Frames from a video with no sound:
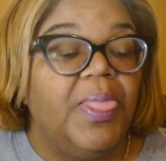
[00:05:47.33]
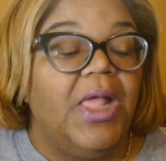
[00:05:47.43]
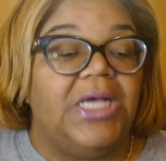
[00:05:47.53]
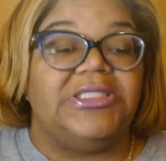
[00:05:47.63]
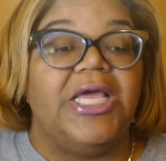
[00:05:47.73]

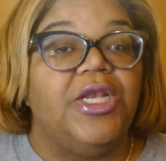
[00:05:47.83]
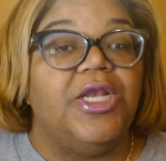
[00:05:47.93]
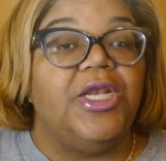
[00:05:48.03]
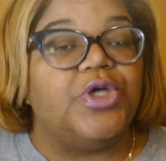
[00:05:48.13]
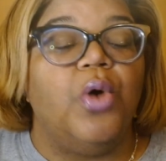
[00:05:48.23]
Because they know
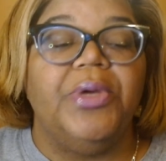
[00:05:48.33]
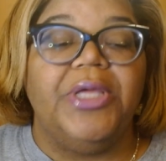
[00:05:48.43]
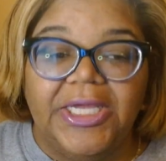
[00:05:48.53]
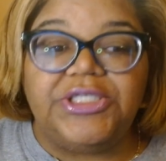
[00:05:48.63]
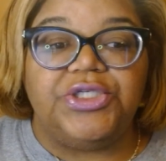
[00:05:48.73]
what's going to
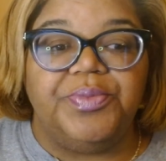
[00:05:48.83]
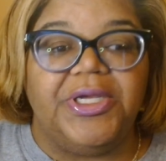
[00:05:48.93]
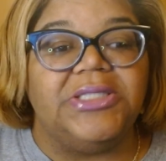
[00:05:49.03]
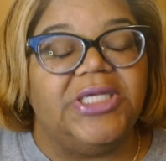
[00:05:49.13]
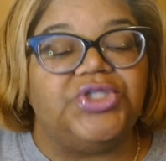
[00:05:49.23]
get you
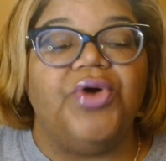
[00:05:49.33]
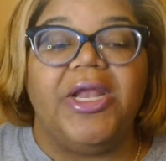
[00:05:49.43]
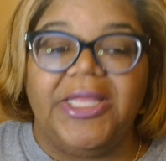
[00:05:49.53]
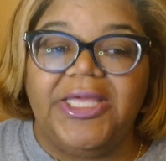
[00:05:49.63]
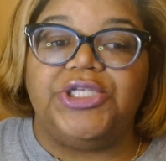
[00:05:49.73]
because they're trying
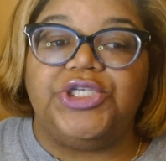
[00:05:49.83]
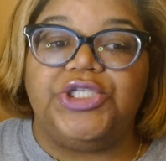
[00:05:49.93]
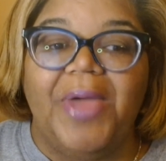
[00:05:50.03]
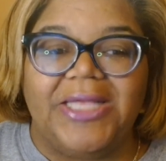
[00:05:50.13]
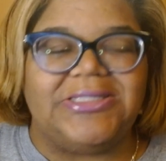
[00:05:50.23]
to get you
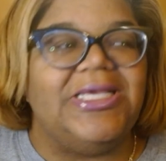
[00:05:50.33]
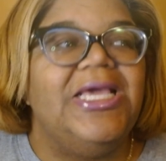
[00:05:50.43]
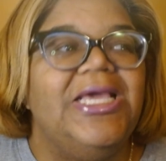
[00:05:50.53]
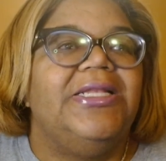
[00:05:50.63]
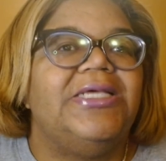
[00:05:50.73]
mad. See,
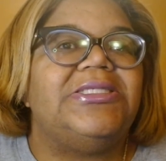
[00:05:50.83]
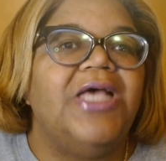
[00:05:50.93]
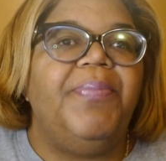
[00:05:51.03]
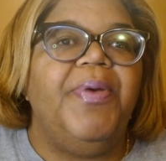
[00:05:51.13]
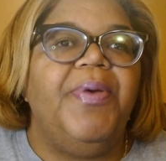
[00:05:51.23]
there's
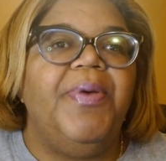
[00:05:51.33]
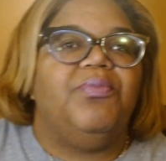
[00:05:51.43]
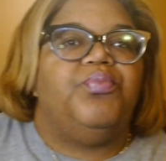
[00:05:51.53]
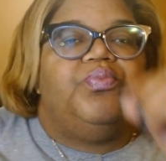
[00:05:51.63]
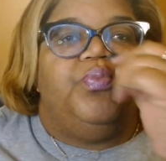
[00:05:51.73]
some people
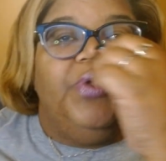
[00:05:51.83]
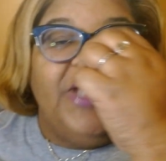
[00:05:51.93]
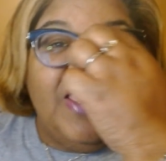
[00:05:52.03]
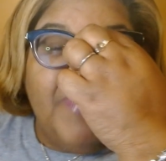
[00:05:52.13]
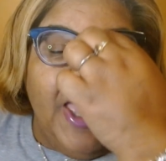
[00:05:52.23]
that when
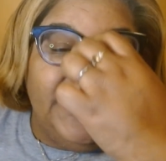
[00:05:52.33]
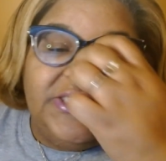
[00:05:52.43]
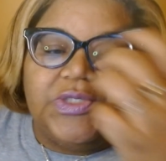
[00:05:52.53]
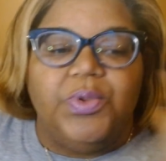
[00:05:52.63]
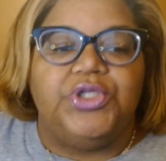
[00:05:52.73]
they mad, they
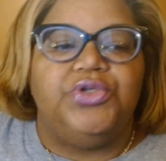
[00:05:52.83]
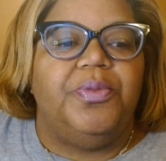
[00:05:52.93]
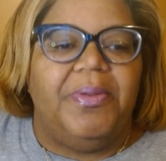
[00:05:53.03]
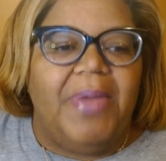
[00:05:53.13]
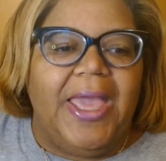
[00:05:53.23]
just want you to
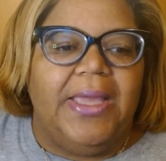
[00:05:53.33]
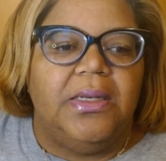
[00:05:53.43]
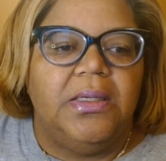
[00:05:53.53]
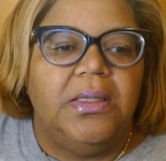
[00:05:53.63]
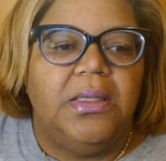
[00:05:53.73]
be mad.
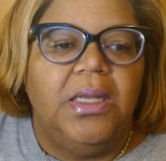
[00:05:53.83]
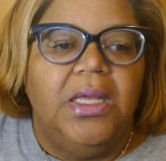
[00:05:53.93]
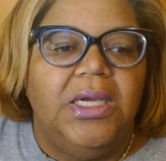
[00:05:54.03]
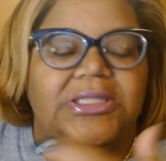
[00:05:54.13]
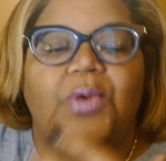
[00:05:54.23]

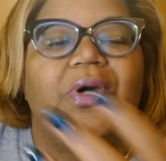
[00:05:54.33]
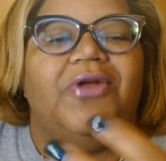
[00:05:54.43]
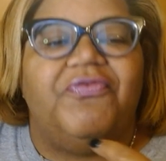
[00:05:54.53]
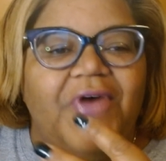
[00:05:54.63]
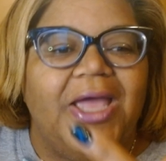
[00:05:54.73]
Because they want
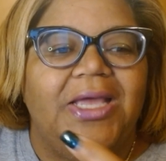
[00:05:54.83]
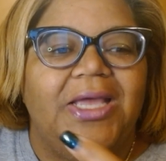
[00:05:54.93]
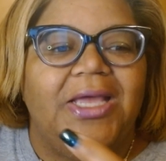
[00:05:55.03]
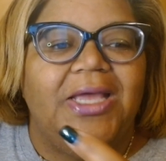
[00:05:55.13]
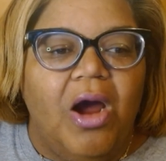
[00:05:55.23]
to fight and they
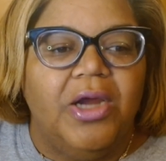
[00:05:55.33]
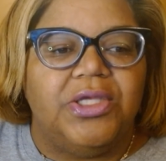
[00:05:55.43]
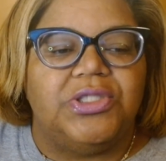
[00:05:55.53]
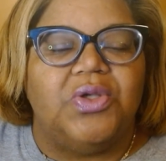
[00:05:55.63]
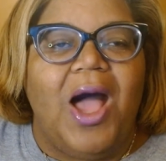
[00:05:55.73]
want to
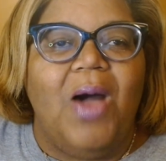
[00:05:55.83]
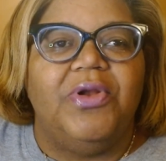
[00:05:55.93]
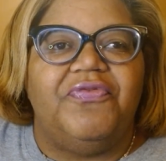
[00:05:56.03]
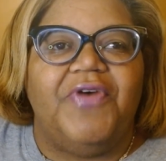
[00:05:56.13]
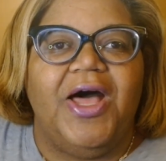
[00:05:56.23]
argue. So I
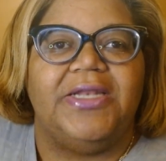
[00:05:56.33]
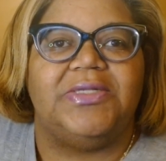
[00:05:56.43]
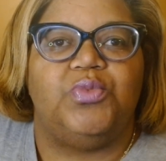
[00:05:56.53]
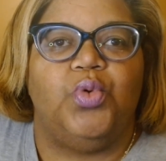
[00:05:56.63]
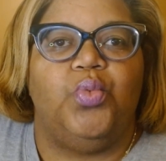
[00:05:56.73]
want to
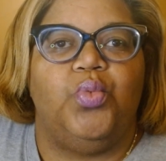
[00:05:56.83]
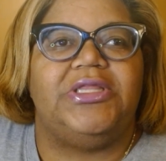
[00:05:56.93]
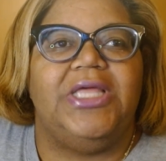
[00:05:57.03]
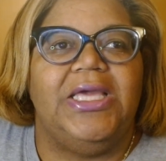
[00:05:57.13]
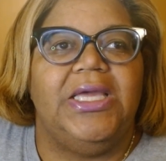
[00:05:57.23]
find the one
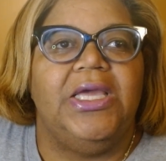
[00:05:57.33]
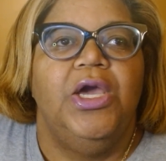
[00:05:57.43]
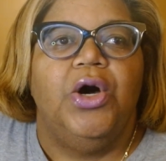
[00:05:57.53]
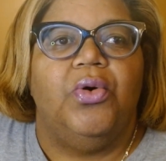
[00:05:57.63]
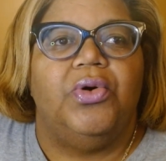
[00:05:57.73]
thing
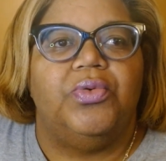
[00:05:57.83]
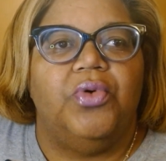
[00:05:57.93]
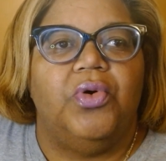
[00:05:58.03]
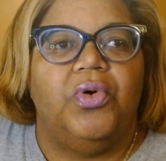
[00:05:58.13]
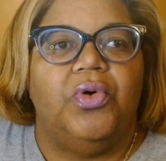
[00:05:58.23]

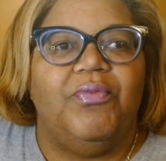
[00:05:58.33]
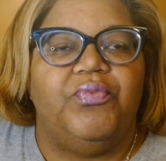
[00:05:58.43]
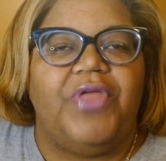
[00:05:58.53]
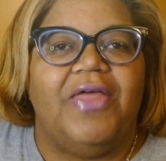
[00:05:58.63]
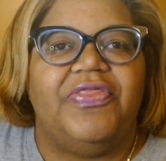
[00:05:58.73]
or
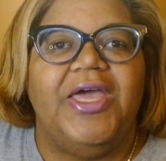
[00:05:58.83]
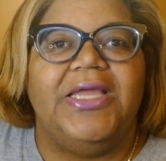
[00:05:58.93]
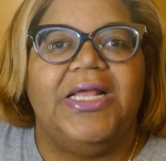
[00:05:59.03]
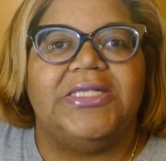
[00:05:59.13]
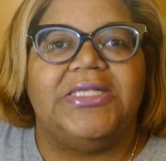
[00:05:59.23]
that thing
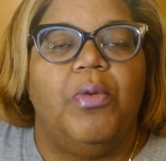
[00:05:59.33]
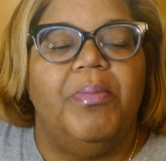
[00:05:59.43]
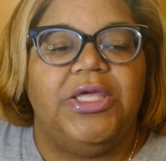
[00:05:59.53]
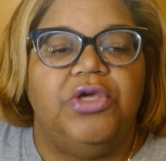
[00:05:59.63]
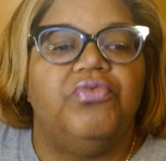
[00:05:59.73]
that's going to
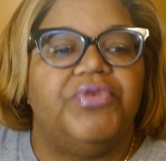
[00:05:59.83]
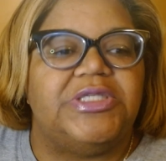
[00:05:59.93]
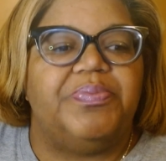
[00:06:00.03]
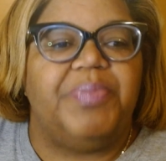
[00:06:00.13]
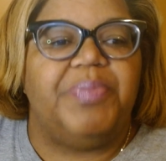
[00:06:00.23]
make you
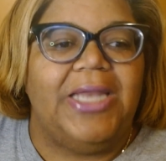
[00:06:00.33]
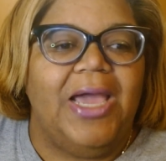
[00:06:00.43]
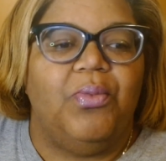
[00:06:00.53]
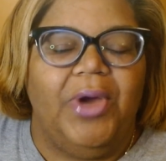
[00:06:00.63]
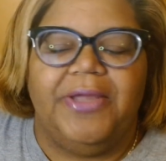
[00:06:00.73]
respond
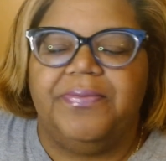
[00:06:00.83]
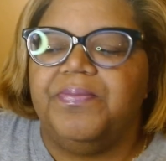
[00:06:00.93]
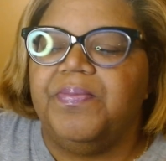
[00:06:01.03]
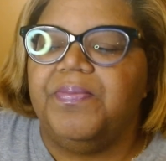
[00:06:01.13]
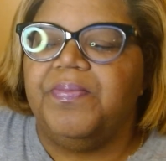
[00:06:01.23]
that way.
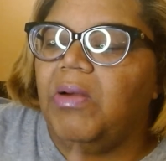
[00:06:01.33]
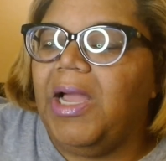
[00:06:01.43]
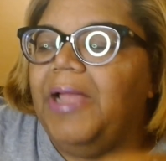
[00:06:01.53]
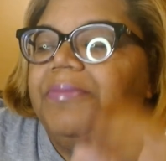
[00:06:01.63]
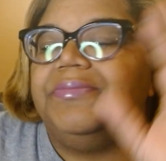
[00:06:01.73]

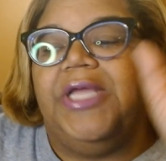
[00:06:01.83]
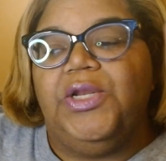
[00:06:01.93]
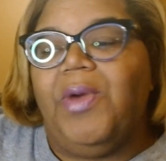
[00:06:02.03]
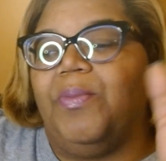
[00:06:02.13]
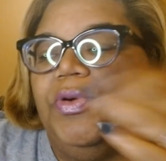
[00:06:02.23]
Okay?
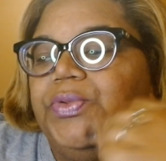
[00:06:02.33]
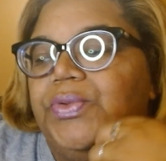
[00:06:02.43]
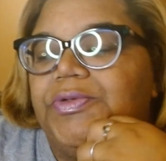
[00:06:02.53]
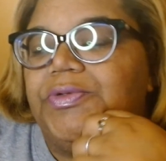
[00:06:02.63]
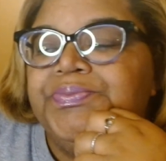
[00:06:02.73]
Anyway, moving on.